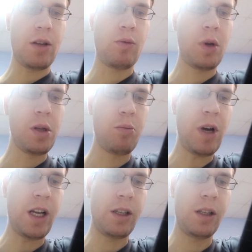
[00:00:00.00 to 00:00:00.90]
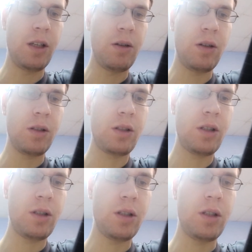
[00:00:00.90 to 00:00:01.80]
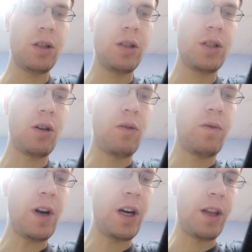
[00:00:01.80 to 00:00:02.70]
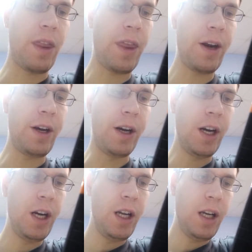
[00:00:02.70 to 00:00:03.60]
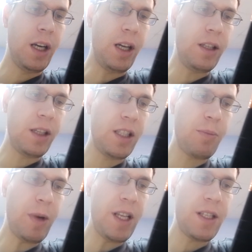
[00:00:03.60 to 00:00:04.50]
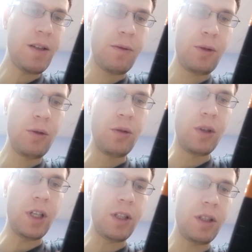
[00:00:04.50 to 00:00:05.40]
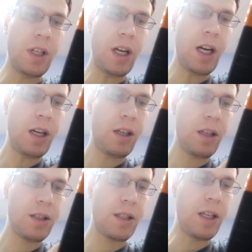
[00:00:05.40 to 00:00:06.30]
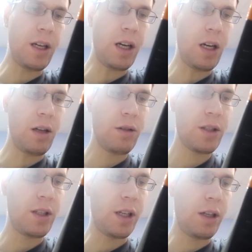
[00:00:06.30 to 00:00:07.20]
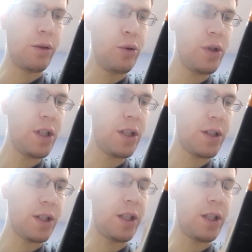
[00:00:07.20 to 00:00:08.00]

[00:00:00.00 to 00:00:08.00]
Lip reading: wall, but so far three, and expensive too, and the uncles, the aunts, the cousins, the